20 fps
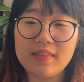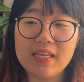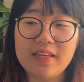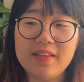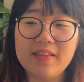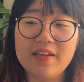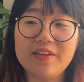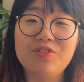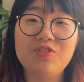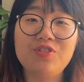
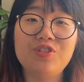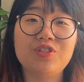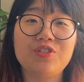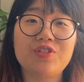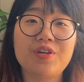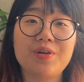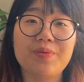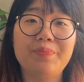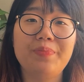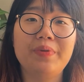not too
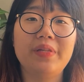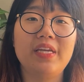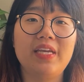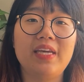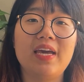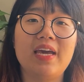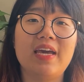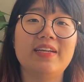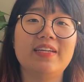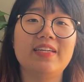
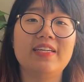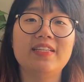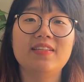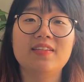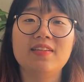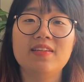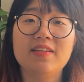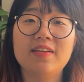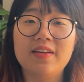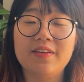complicated,
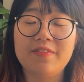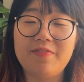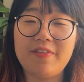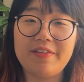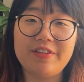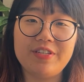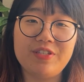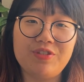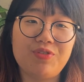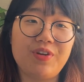
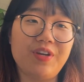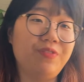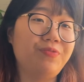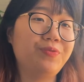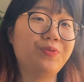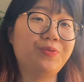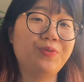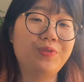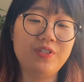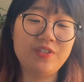very
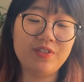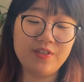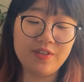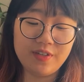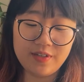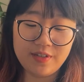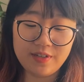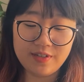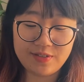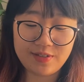straightforward.
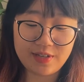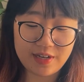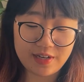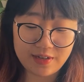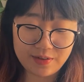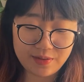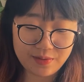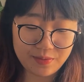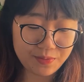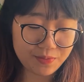
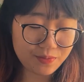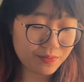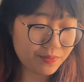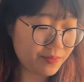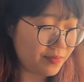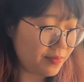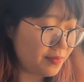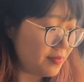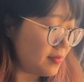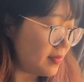So
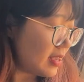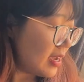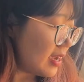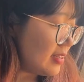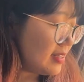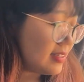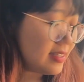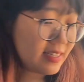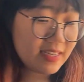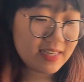I
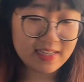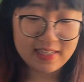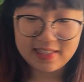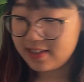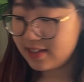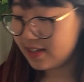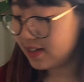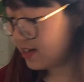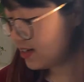did